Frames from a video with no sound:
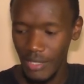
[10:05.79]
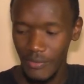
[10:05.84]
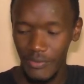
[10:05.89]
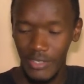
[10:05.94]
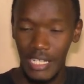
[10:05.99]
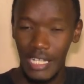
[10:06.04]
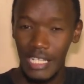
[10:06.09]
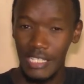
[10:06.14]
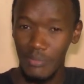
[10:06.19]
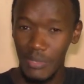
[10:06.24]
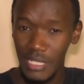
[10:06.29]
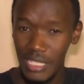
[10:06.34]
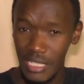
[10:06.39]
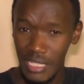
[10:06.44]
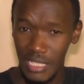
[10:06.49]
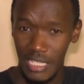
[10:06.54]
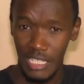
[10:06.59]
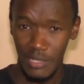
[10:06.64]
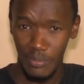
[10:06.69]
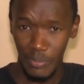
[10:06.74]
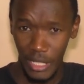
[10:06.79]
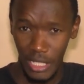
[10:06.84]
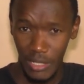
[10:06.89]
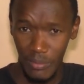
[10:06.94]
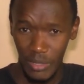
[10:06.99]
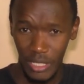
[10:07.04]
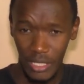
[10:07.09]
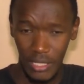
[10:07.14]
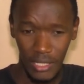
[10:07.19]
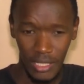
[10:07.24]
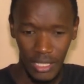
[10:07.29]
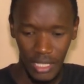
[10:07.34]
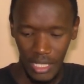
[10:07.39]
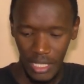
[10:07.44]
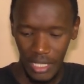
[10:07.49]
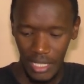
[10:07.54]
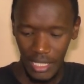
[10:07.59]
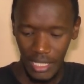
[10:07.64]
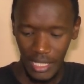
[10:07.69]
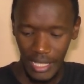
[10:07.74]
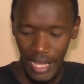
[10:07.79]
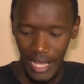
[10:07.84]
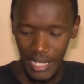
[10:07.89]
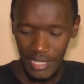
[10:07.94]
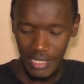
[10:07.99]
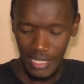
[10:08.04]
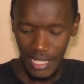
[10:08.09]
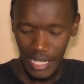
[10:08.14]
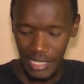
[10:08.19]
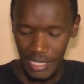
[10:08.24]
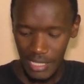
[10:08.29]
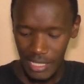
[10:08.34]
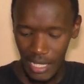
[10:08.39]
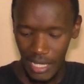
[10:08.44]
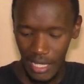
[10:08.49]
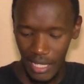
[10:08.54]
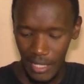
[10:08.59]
Even as much as he has paid me, he has that